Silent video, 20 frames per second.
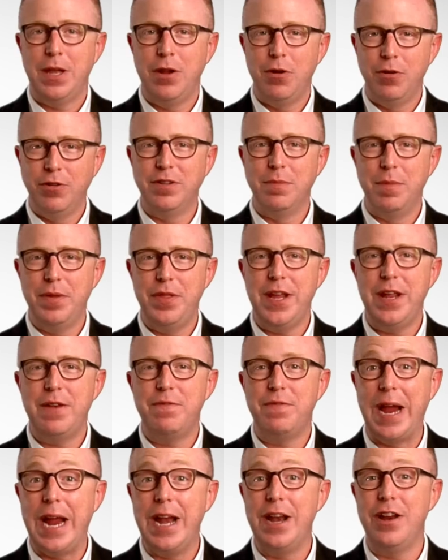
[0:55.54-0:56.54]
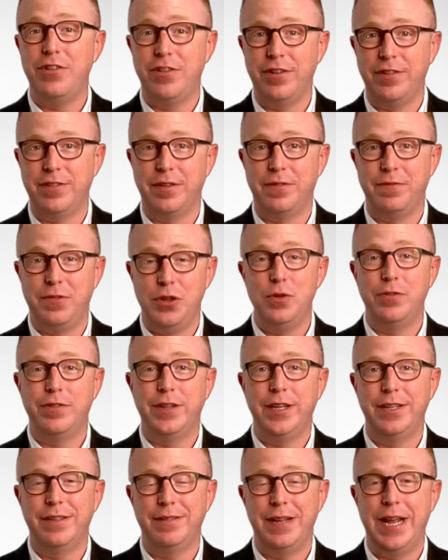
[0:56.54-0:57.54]
Here's some of the advantages of
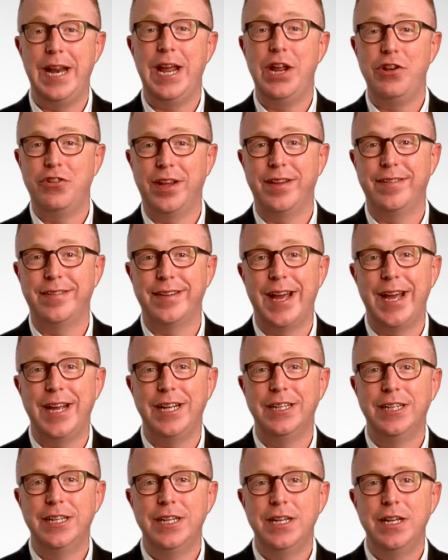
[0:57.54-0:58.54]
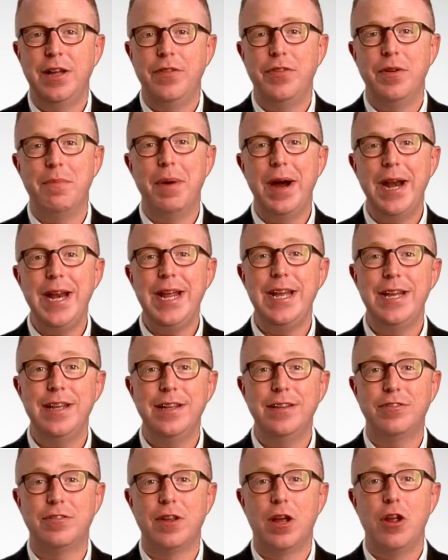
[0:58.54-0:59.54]
using an HSA. The money
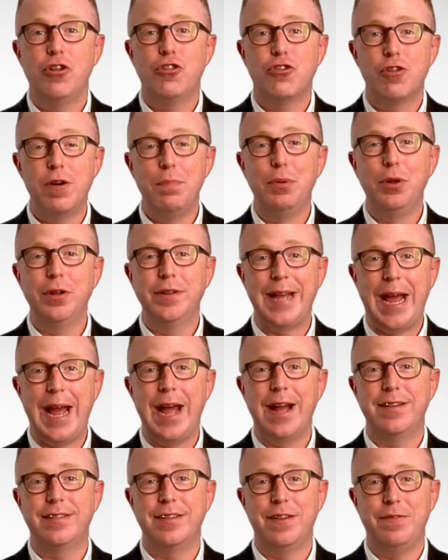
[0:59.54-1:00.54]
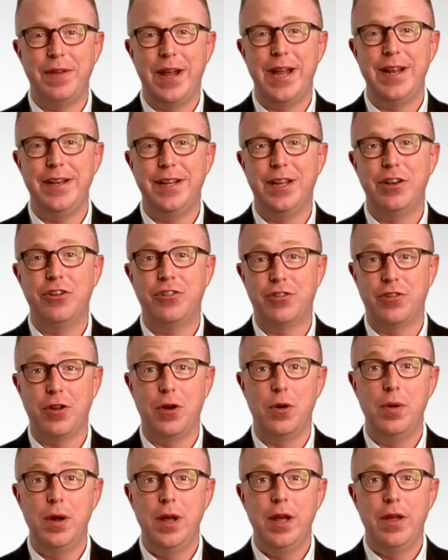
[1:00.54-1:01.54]
is triple tax advantage,
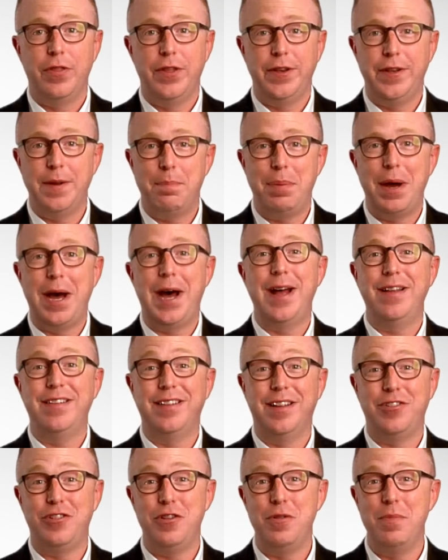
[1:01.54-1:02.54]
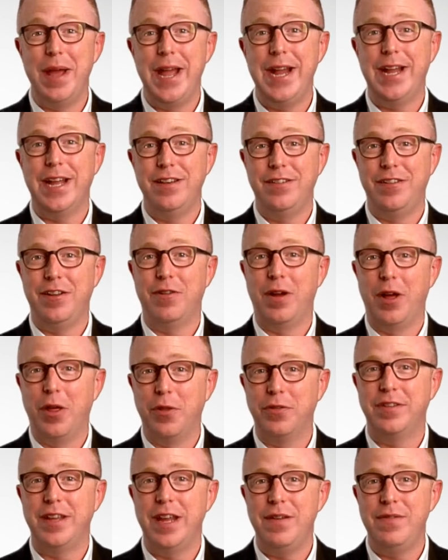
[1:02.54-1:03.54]
so the deposits you make into your
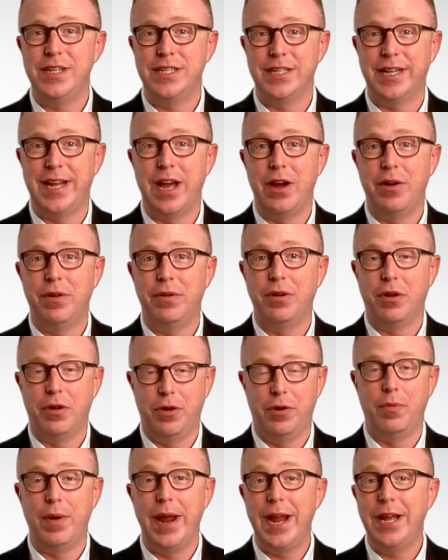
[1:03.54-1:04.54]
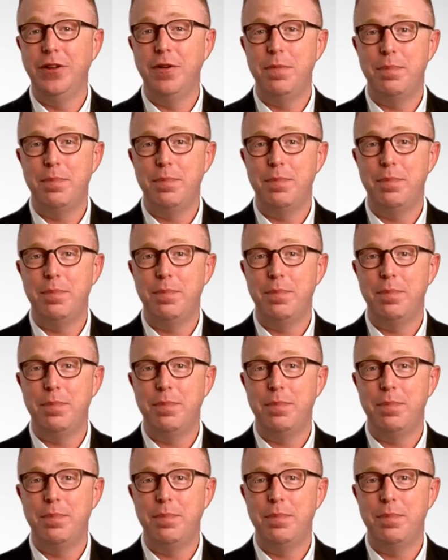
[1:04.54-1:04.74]
health savings account on a regular